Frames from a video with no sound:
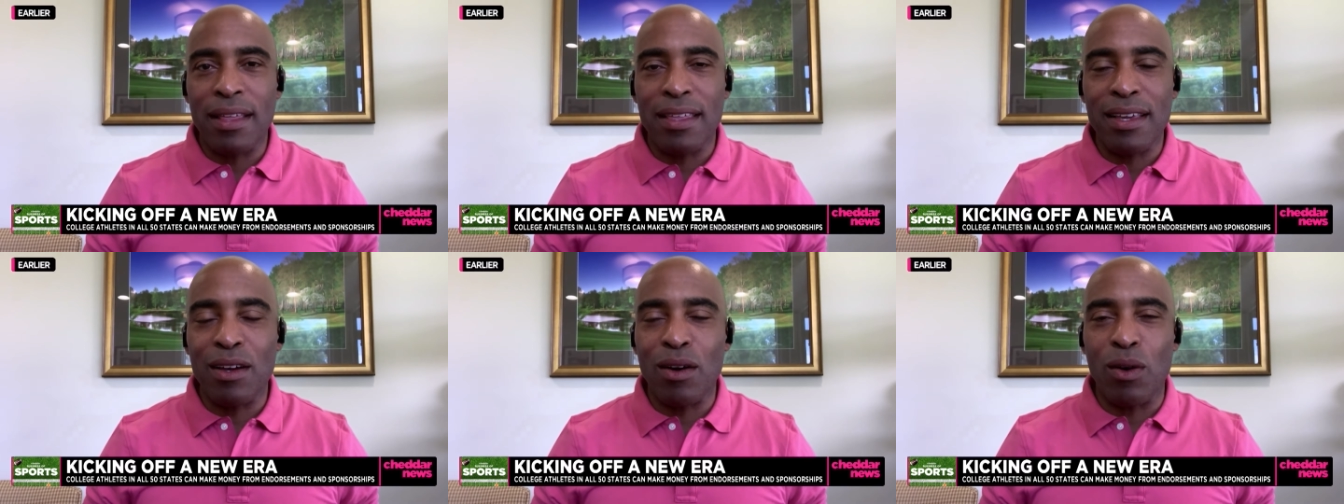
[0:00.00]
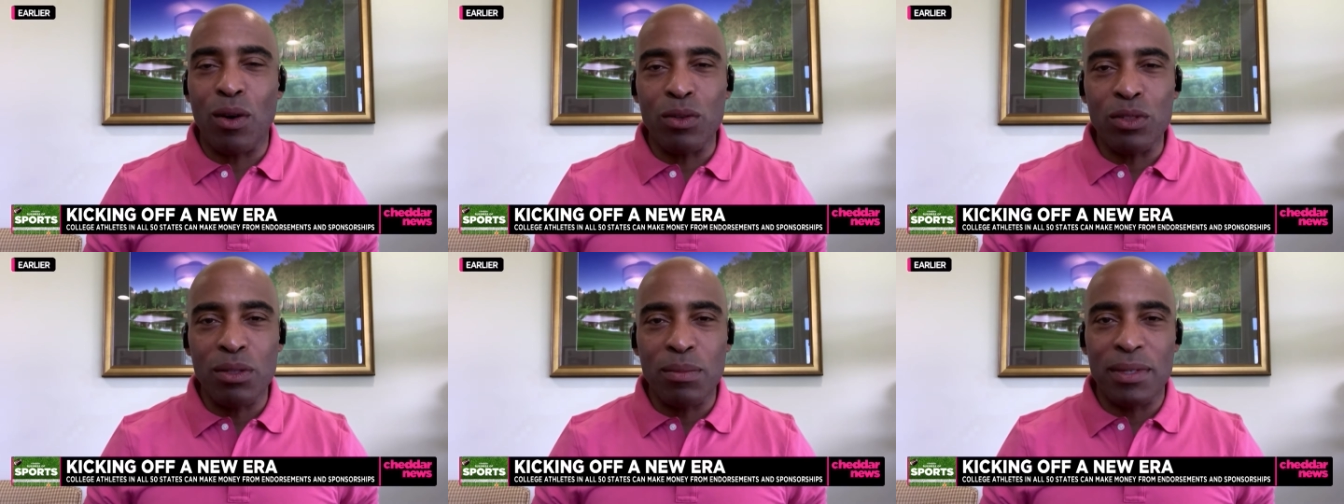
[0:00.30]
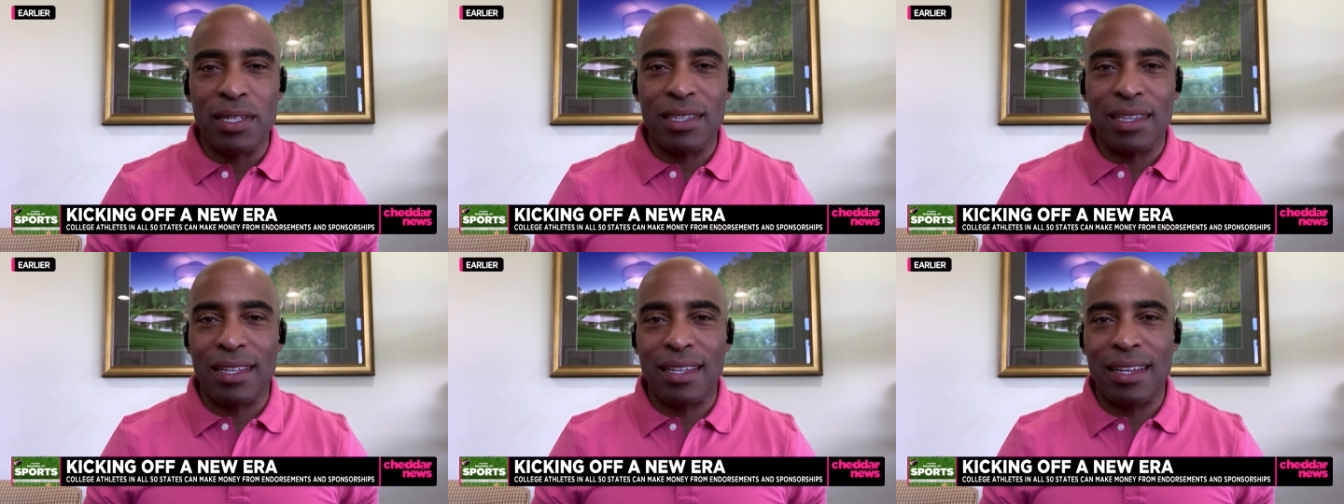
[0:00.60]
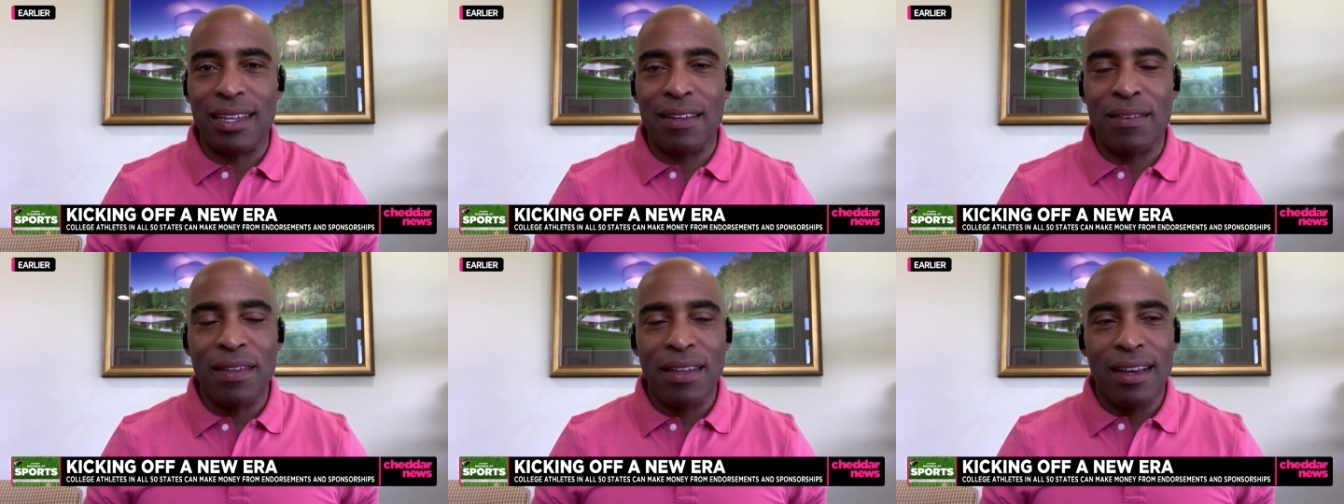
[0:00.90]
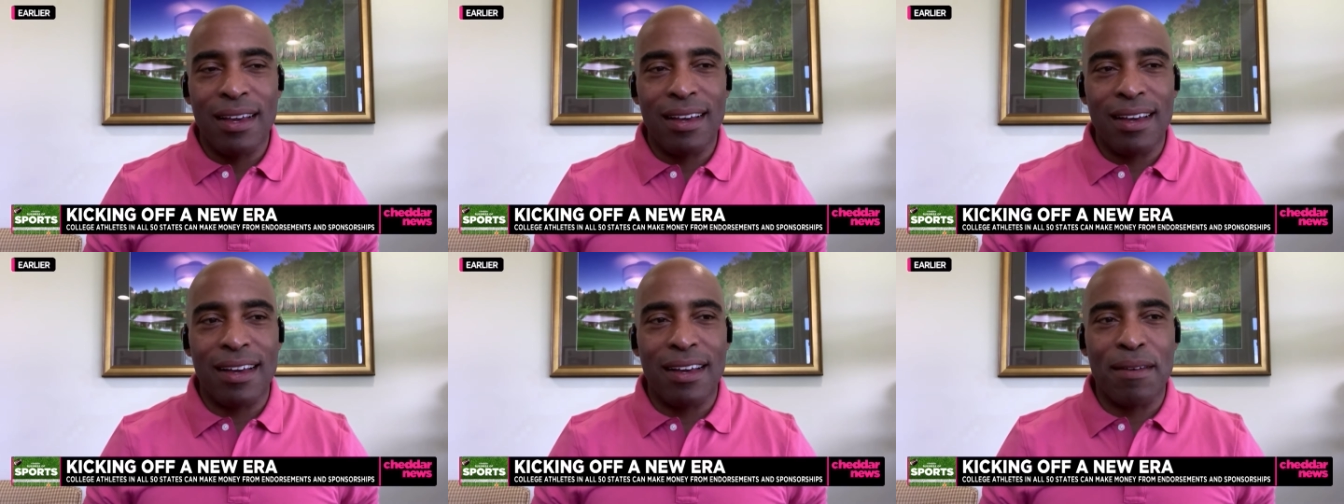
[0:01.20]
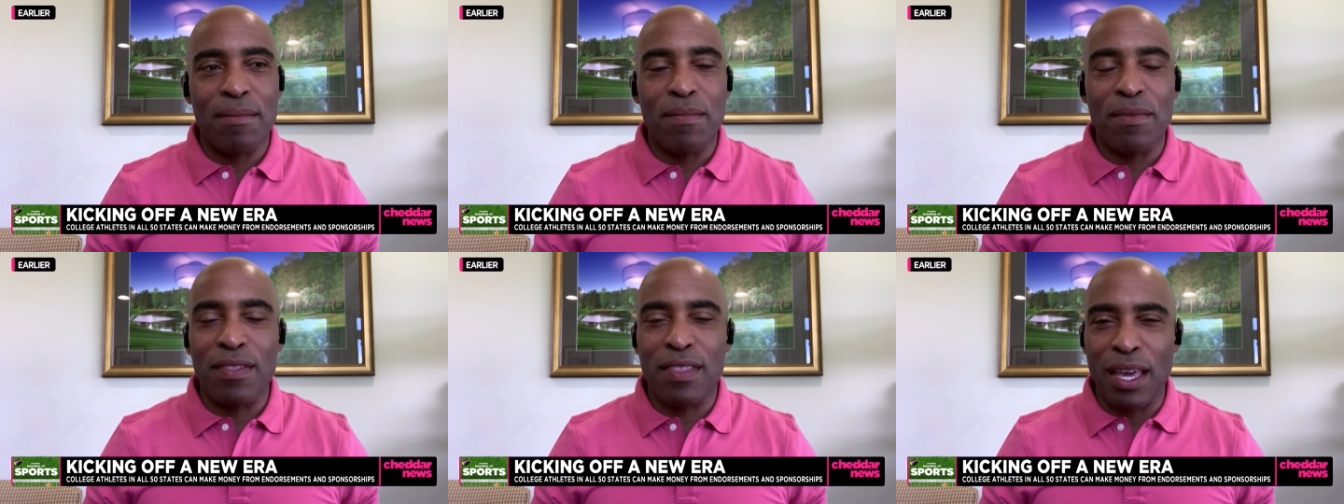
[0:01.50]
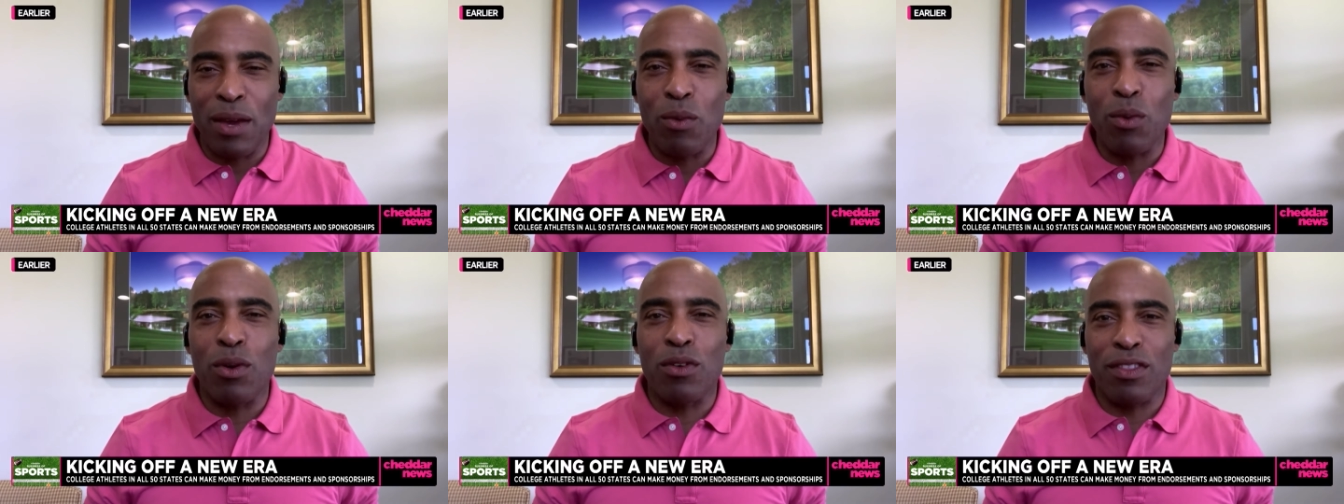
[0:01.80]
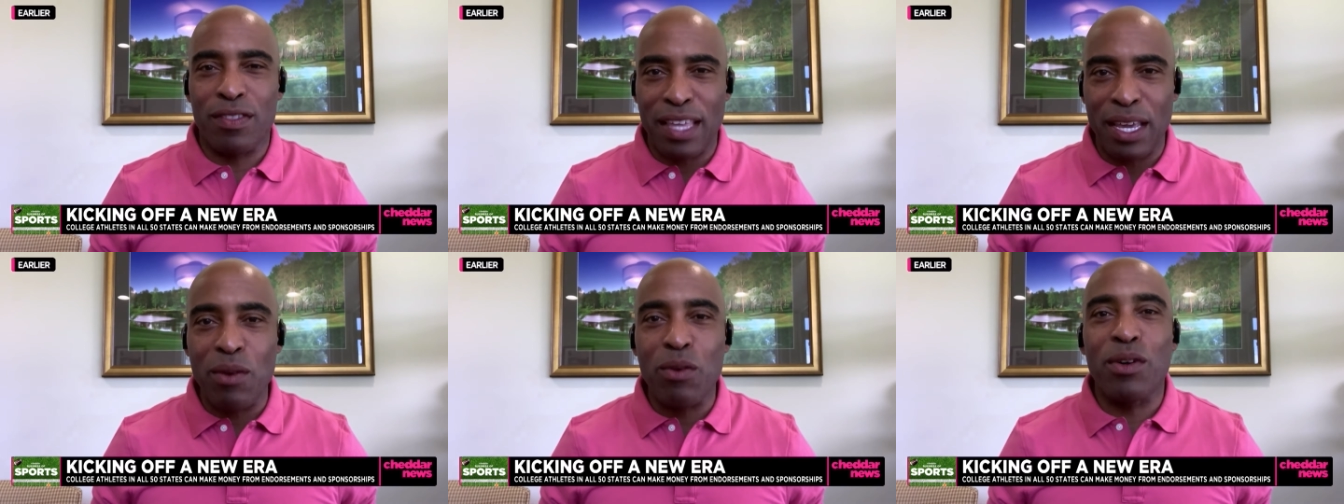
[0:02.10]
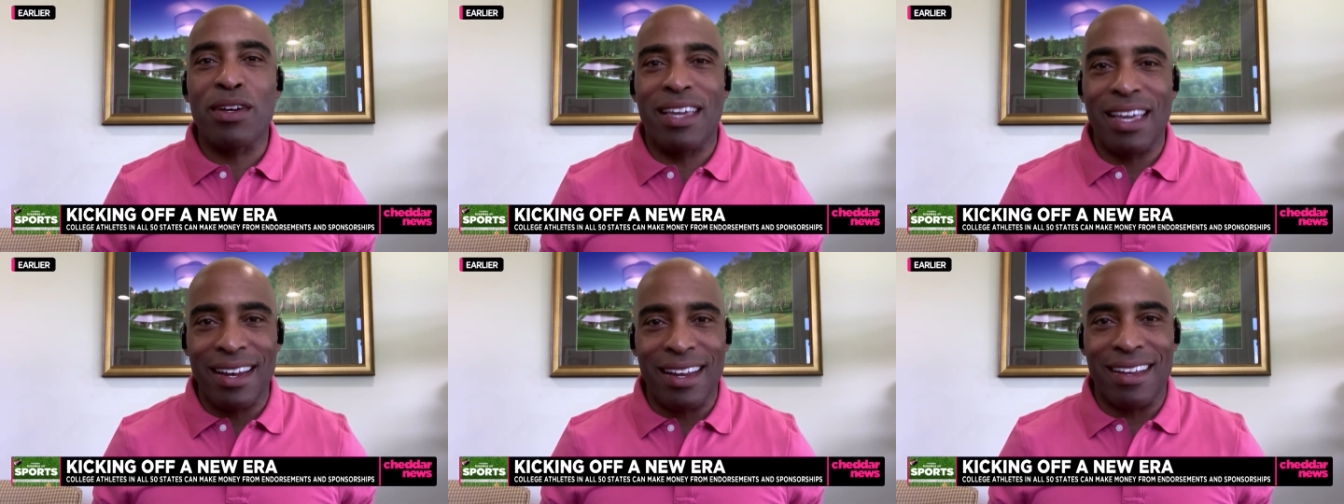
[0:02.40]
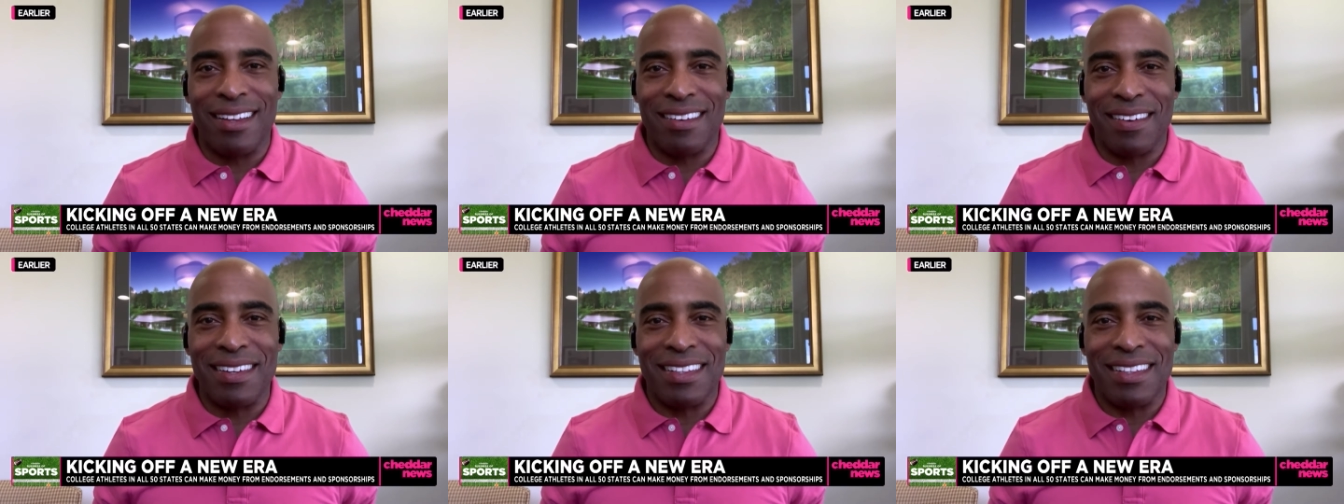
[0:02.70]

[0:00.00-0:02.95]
But I think ultimately, um, they will they will get it.